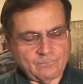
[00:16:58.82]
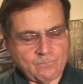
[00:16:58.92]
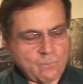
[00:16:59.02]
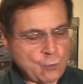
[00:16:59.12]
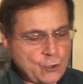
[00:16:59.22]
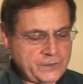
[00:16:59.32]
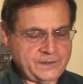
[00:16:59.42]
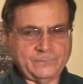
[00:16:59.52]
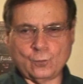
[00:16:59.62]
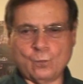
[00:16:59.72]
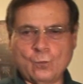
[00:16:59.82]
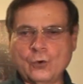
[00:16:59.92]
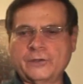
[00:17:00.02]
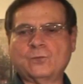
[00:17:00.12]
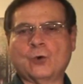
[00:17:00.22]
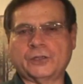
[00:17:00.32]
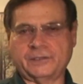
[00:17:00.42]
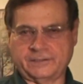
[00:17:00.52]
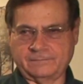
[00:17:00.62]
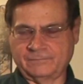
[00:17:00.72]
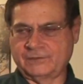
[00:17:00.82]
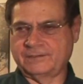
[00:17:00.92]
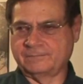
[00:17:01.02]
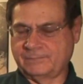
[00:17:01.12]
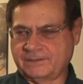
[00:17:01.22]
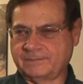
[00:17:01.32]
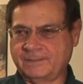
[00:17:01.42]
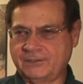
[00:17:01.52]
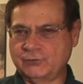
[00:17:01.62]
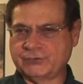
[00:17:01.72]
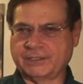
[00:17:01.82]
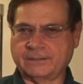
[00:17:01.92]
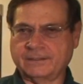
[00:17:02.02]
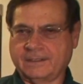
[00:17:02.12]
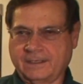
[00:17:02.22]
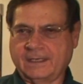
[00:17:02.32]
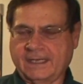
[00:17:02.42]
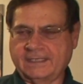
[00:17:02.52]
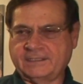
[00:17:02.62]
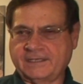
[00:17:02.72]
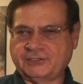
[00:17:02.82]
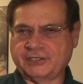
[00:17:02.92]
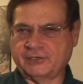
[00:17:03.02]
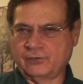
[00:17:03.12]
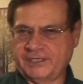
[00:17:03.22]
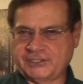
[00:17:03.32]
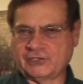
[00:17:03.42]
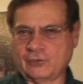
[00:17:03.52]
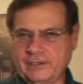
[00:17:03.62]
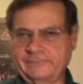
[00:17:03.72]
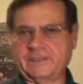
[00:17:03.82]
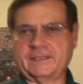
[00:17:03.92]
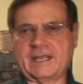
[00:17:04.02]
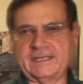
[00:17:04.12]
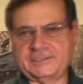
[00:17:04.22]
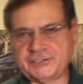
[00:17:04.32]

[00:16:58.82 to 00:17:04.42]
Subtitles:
more than worth it to be using a 10th generation or even a 9th